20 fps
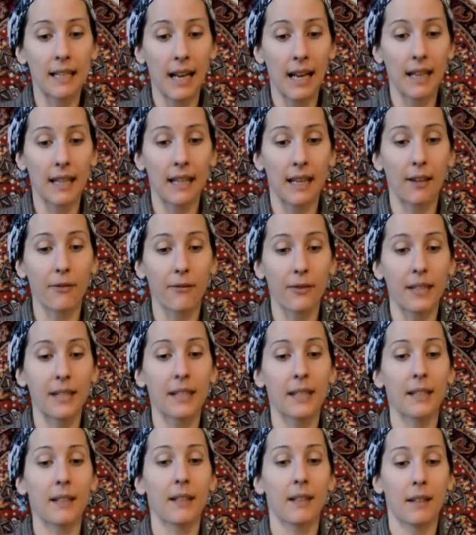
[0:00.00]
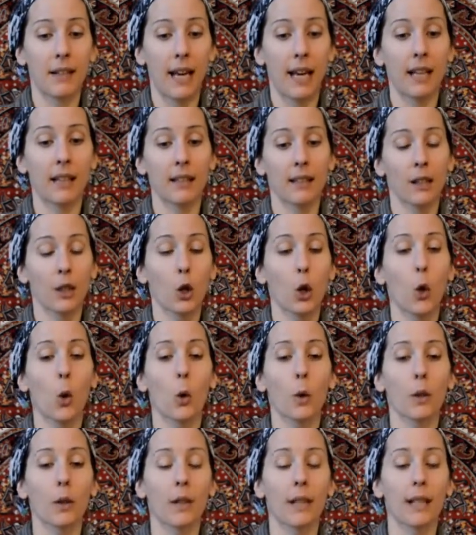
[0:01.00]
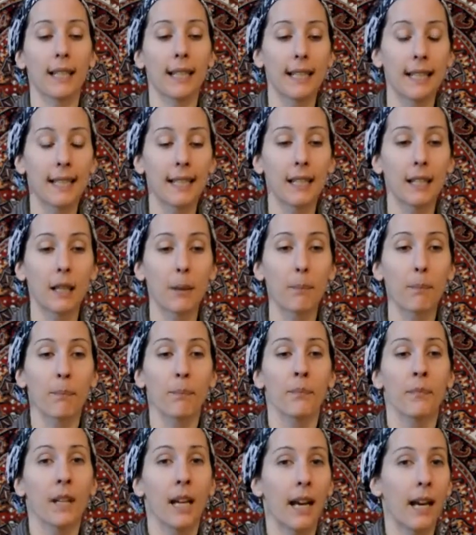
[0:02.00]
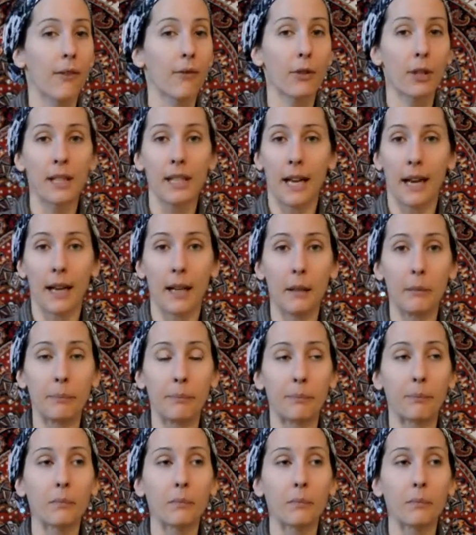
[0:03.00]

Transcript: I visited that little corner that I set up every day